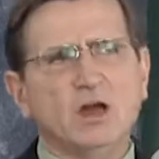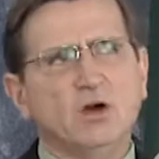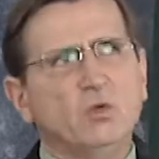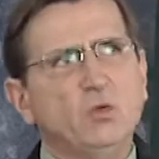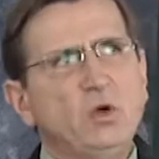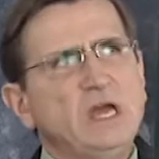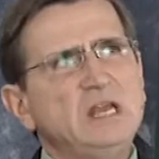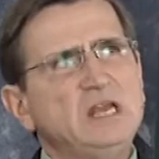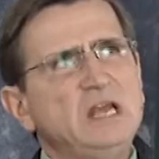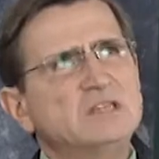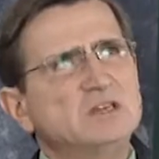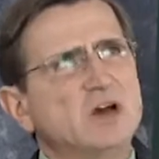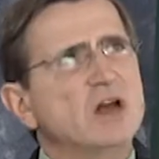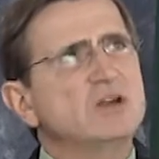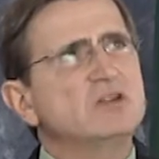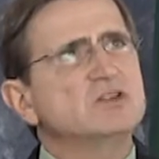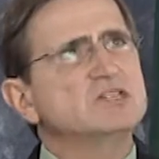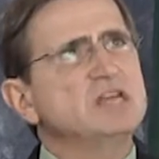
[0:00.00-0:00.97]
We need to
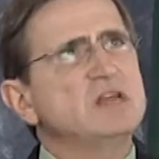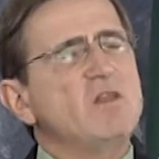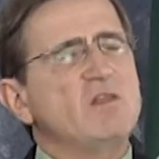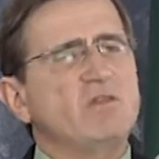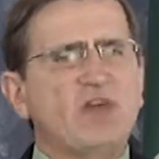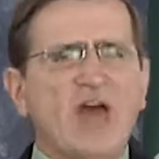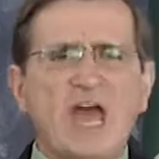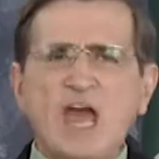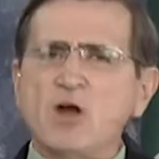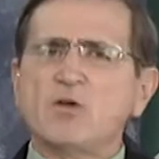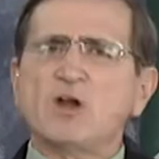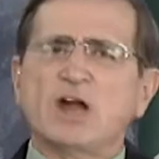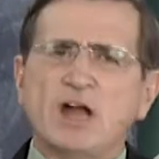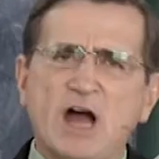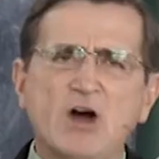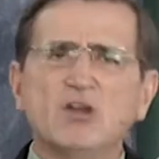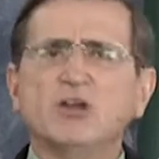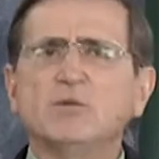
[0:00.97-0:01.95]
understand that they are
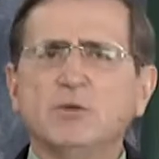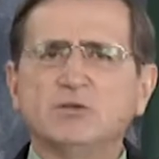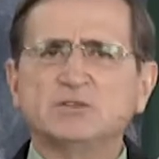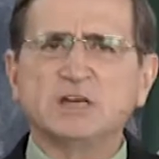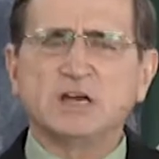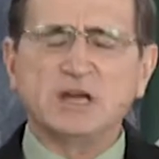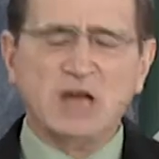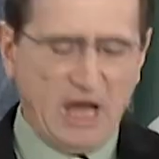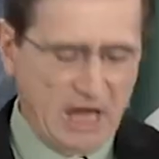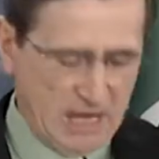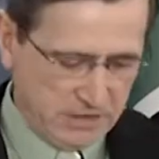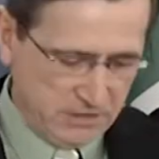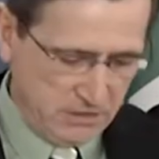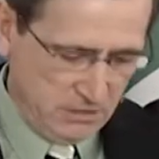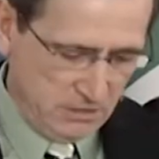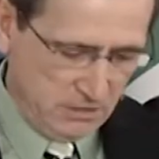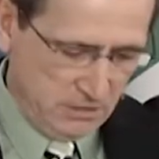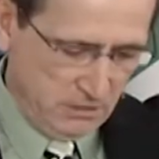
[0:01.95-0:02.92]
accountable to God
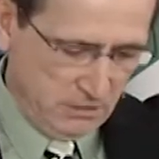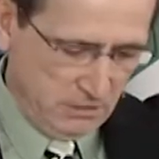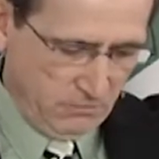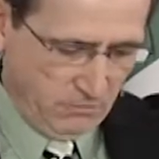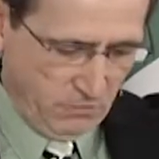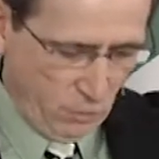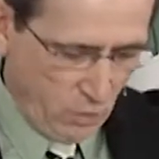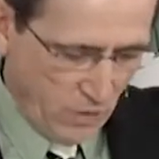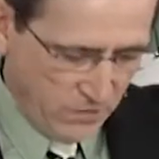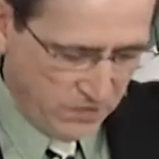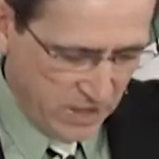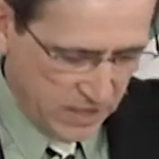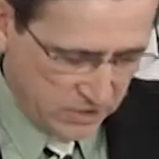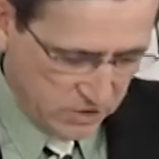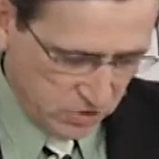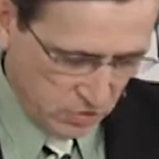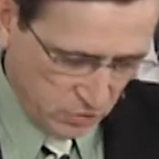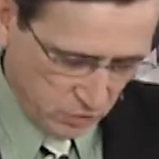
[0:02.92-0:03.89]
for what they
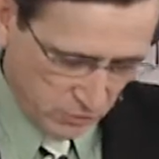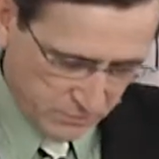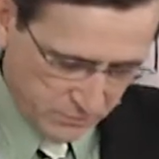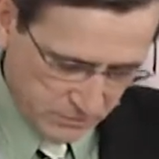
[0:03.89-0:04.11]
do.